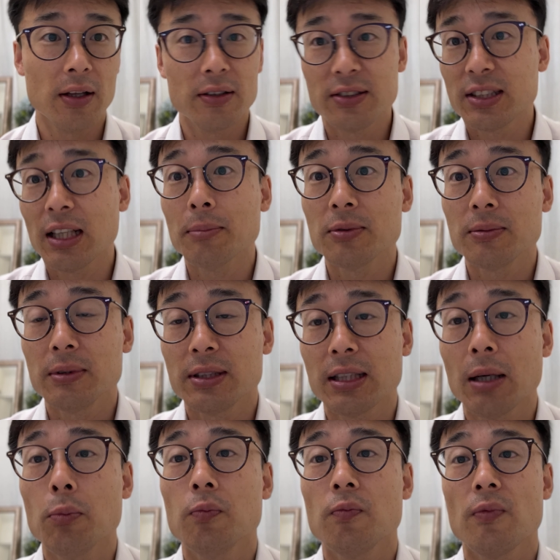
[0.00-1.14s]
Some
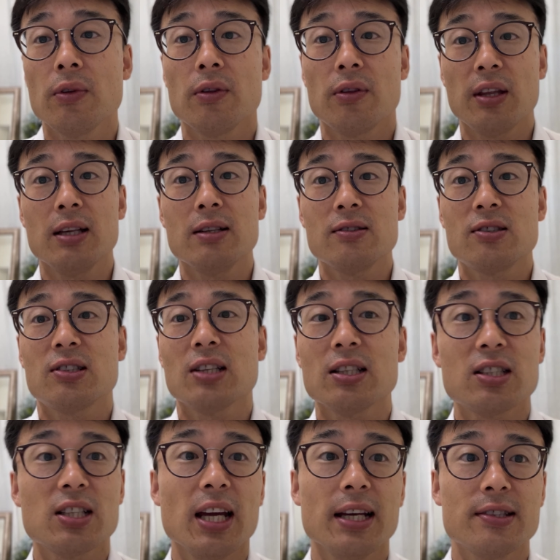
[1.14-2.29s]
things
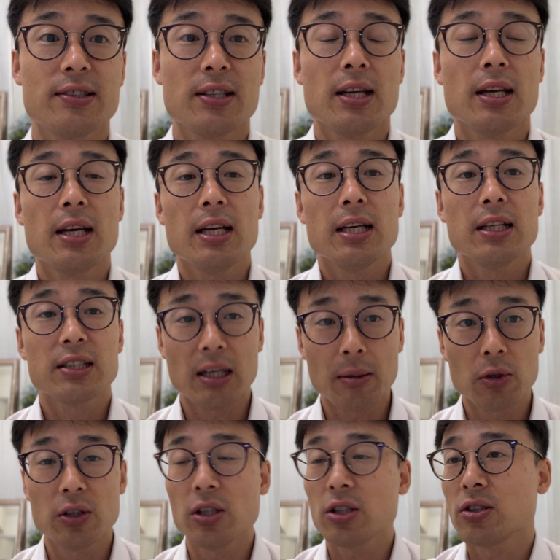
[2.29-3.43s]
some
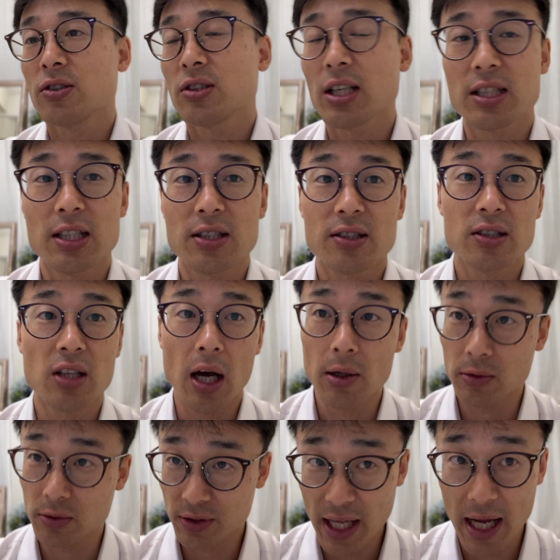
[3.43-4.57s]
conditions such as
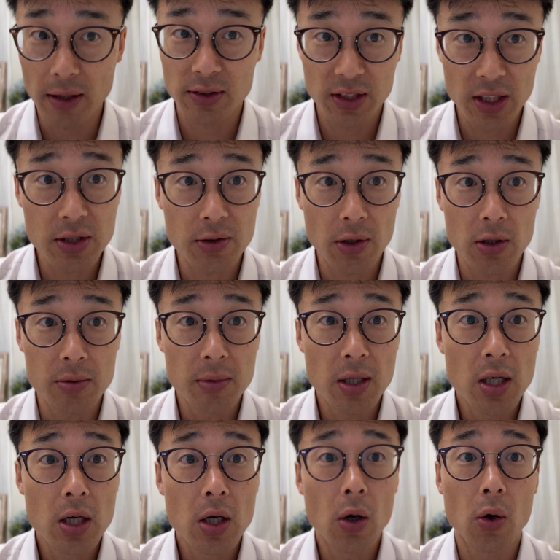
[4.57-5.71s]
Down syndrome
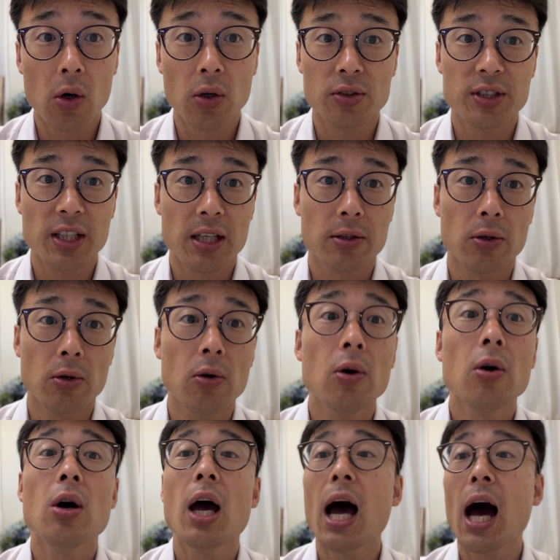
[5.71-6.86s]
or congenital
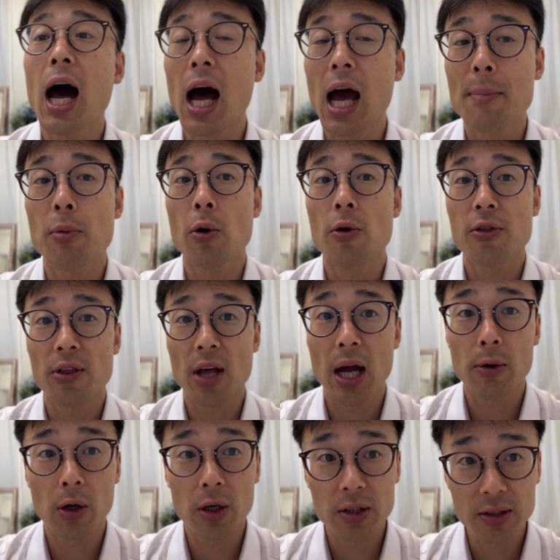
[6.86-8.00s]

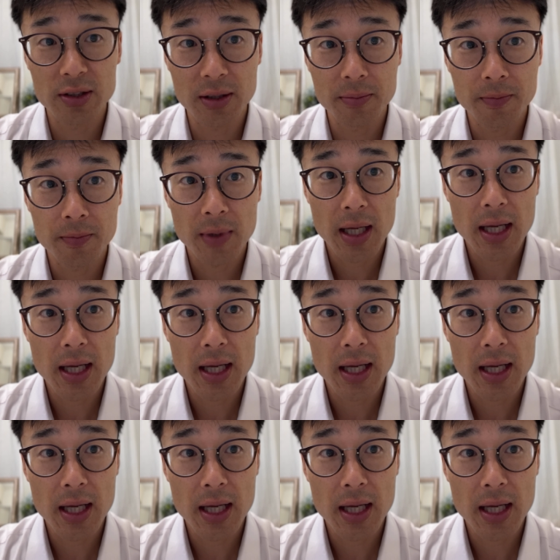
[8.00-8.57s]
hypothyroidism,